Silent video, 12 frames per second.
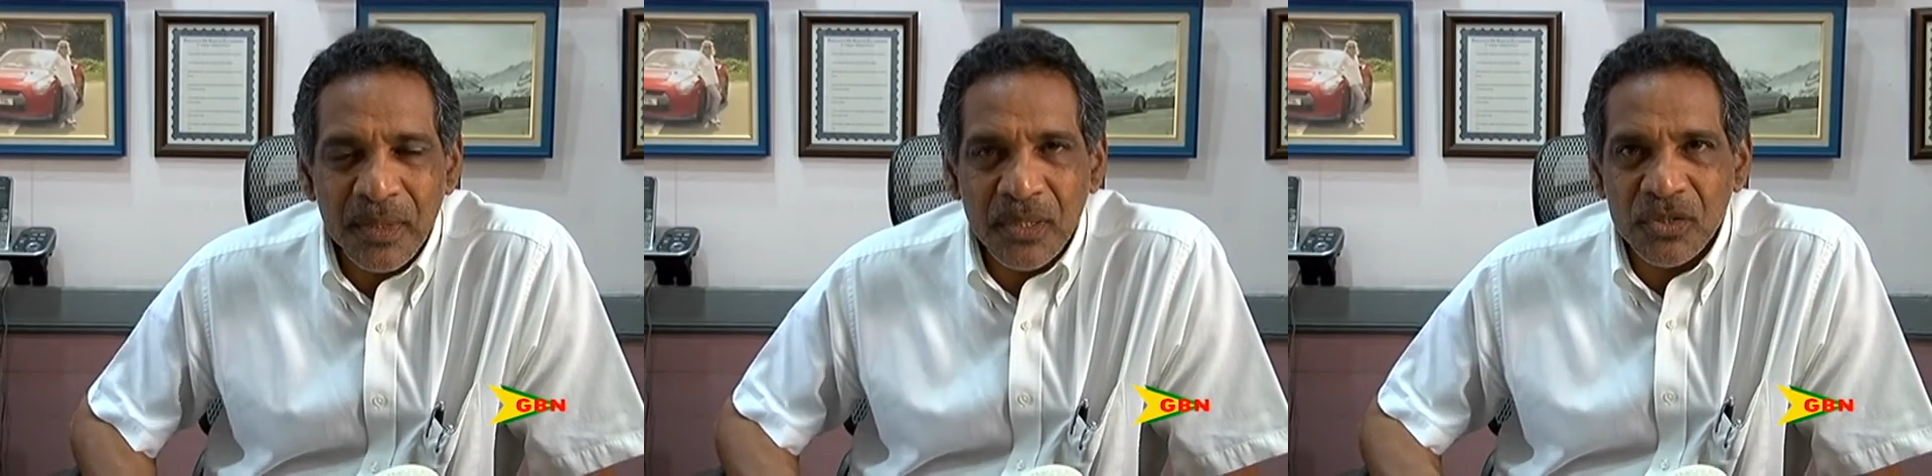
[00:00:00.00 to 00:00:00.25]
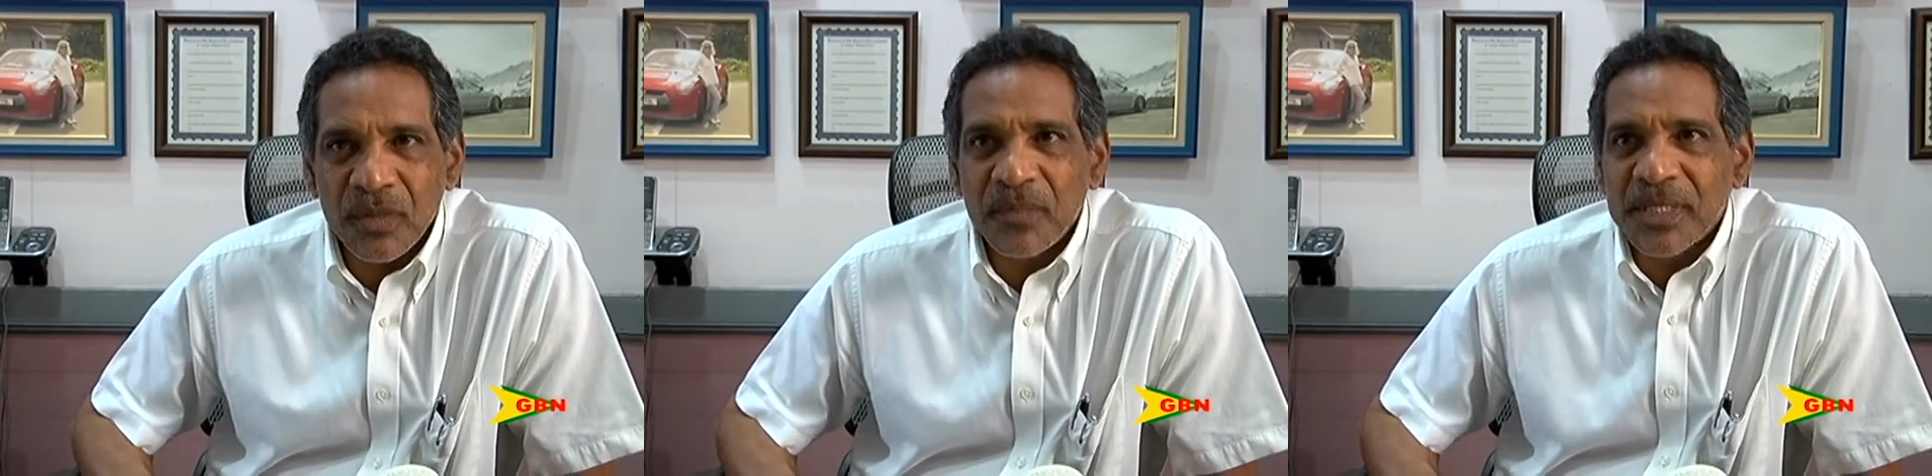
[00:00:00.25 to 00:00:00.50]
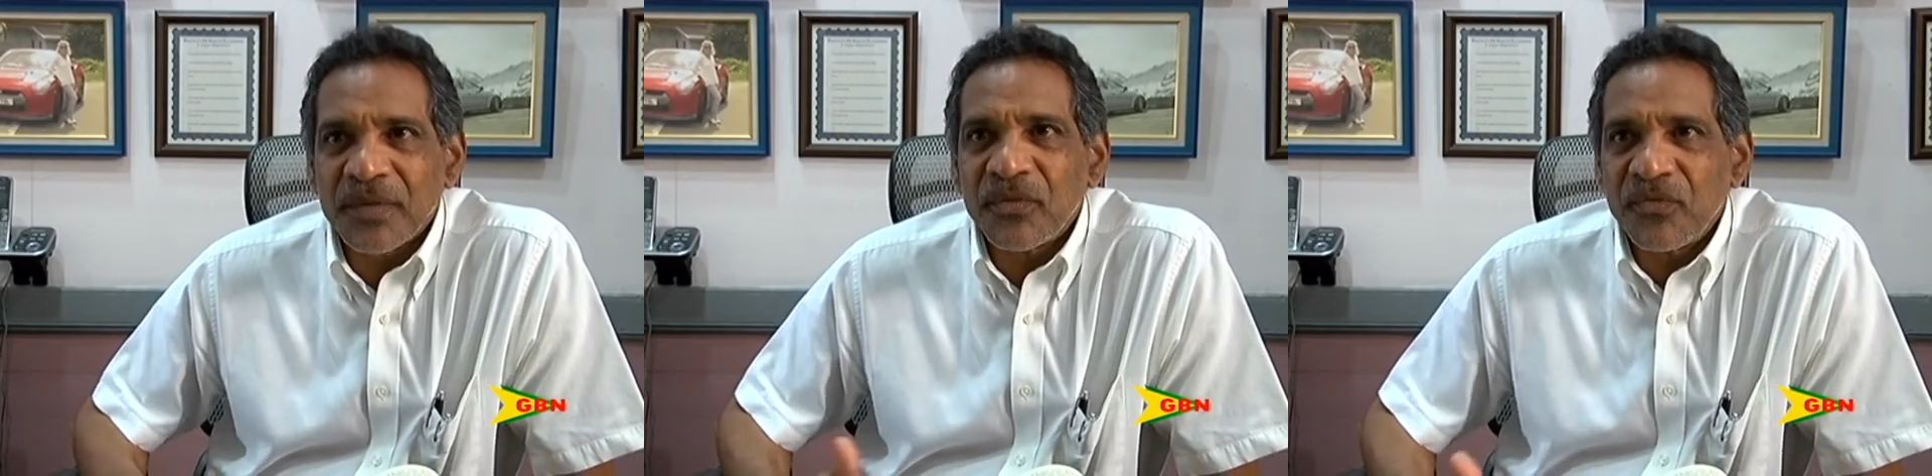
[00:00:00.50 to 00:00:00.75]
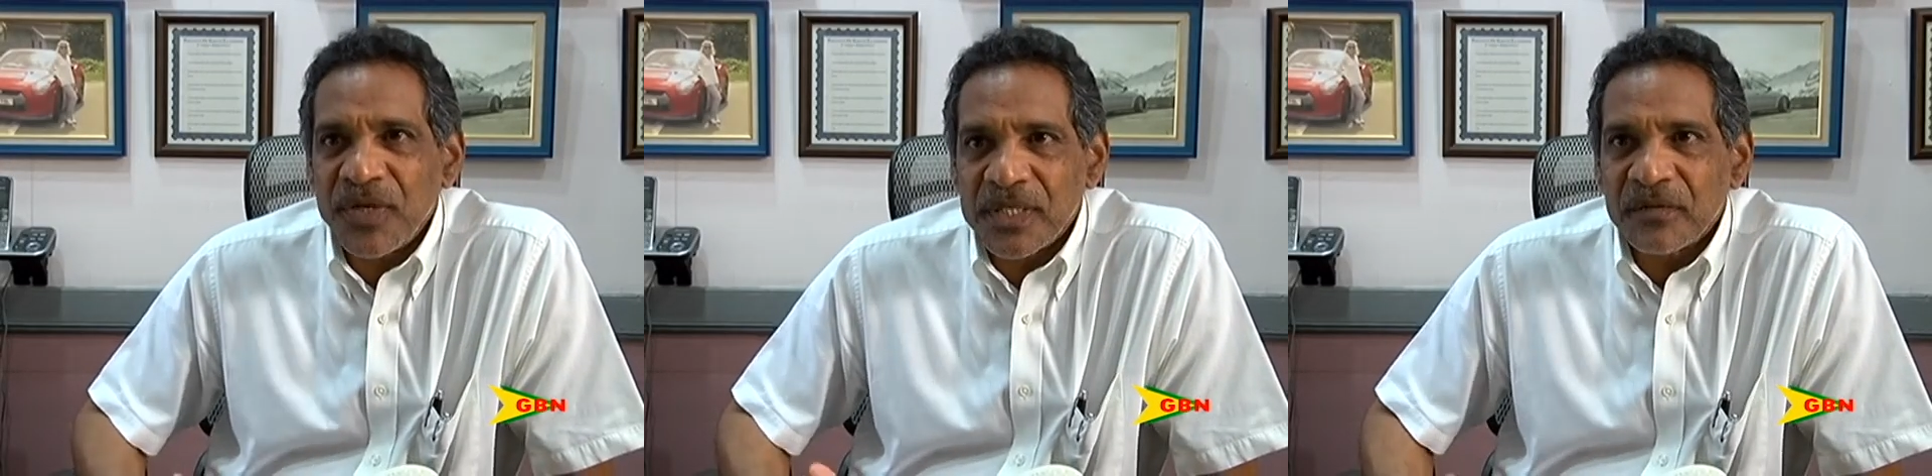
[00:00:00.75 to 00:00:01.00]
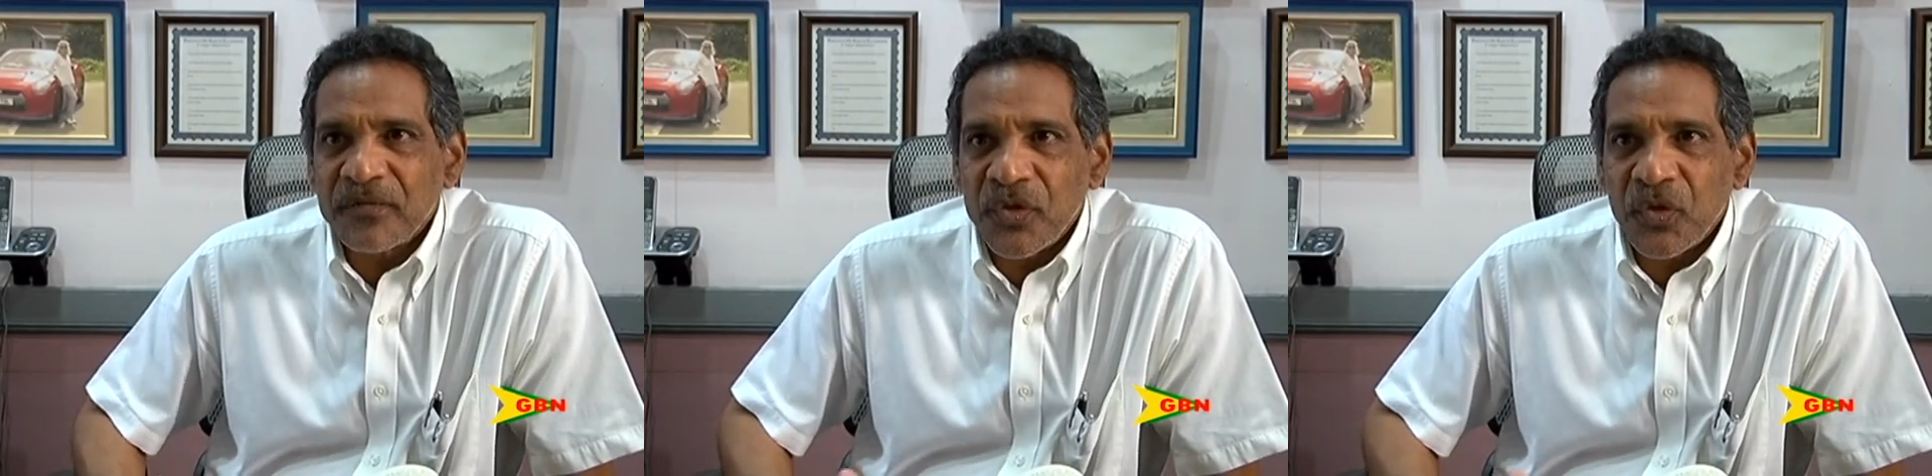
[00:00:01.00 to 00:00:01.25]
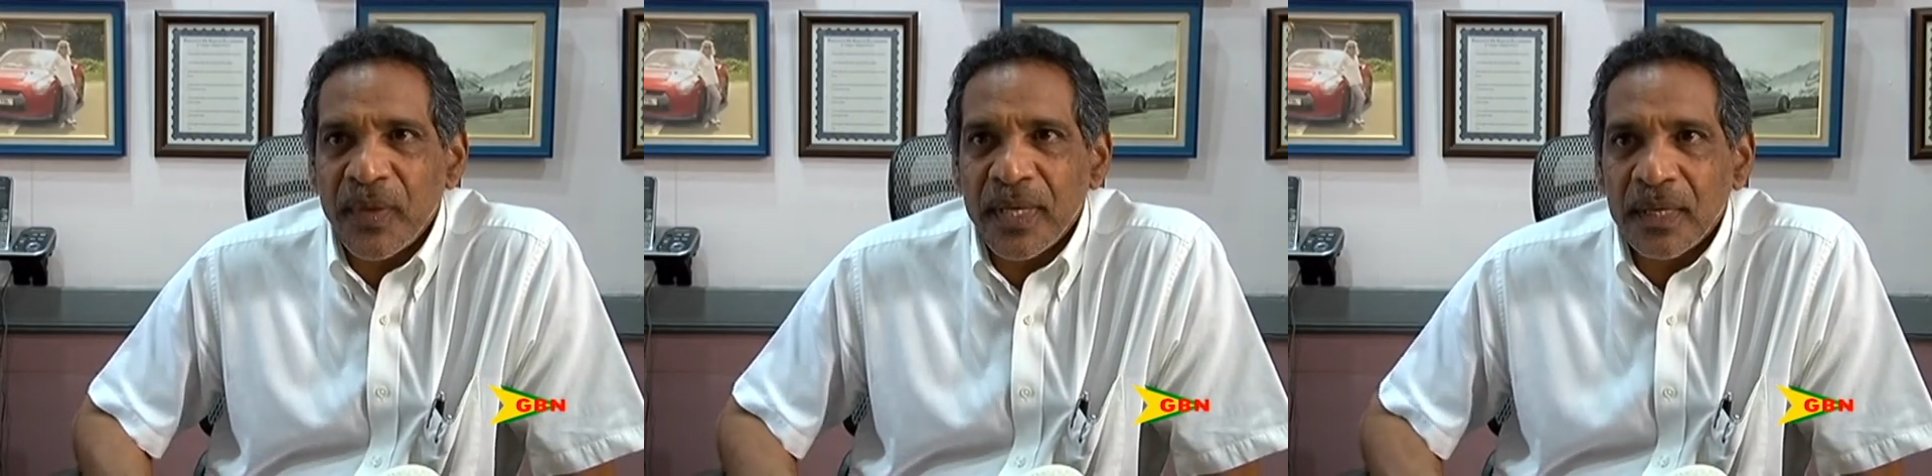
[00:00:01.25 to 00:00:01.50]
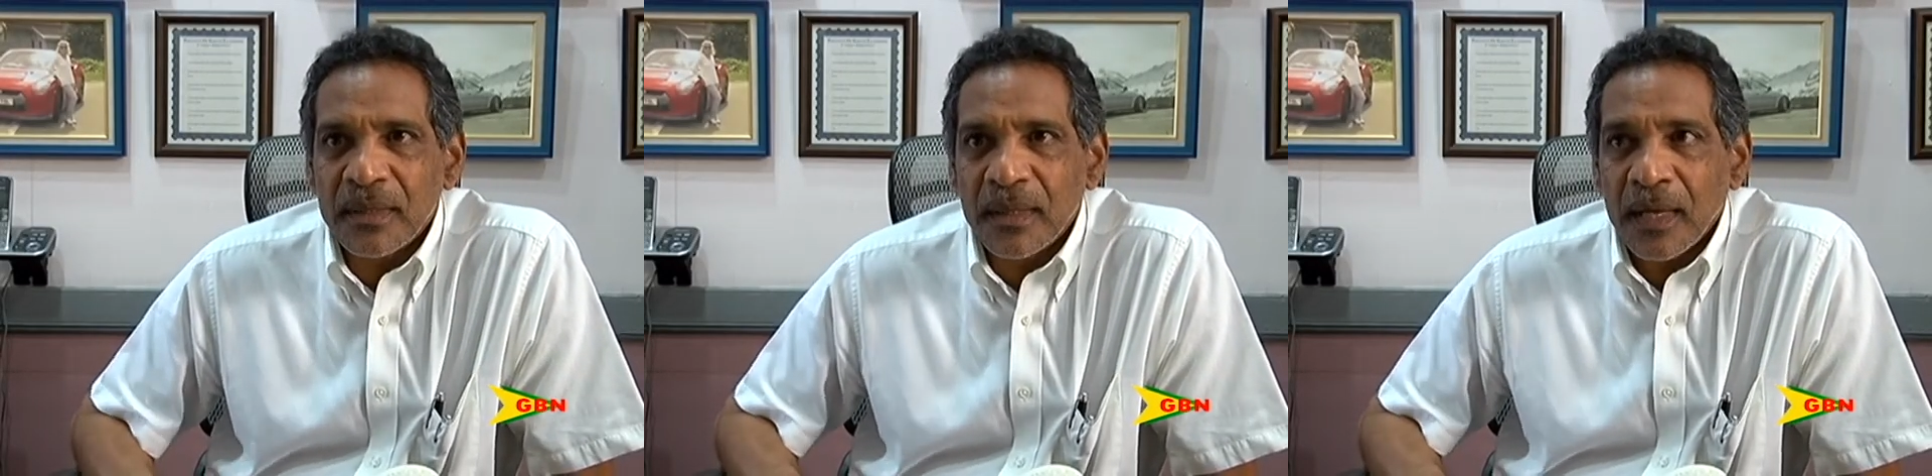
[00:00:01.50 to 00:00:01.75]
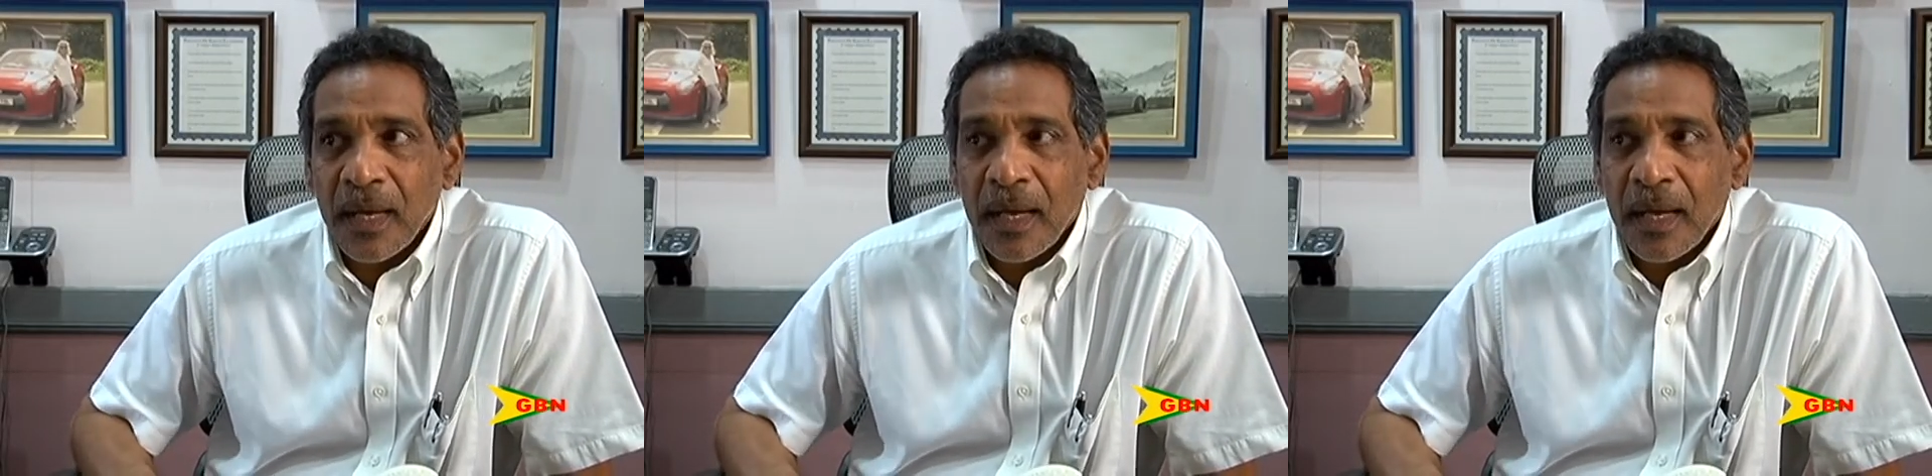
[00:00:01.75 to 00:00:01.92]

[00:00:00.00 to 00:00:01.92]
because they must have a reason for doing it.